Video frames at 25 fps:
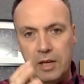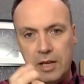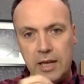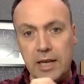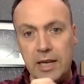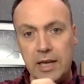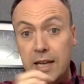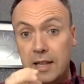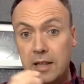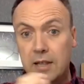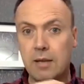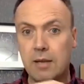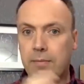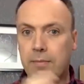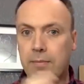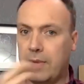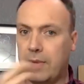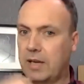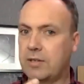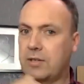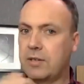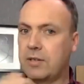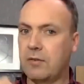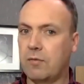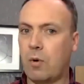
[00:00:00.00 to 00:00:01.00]
in the
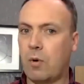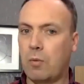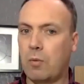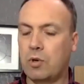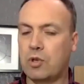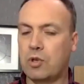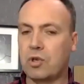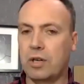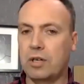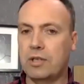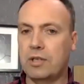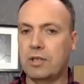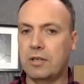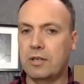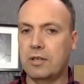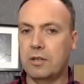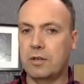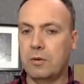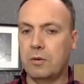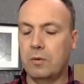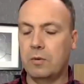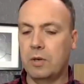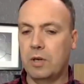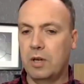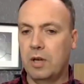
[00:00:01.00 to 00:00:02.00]
mix of what we're trying to
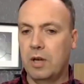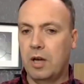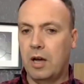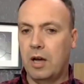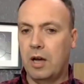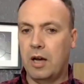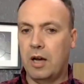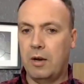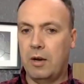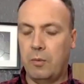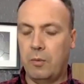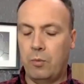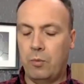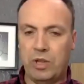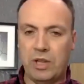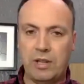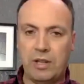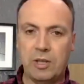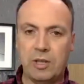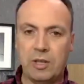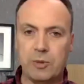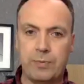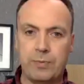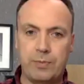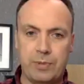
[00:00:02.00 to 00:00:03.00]
do within
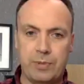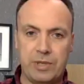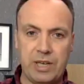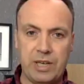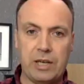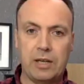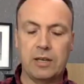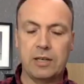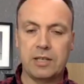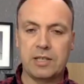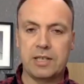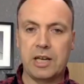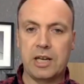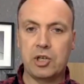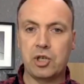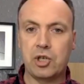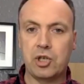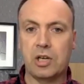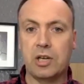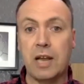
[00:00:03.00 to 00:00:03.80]
this particular session.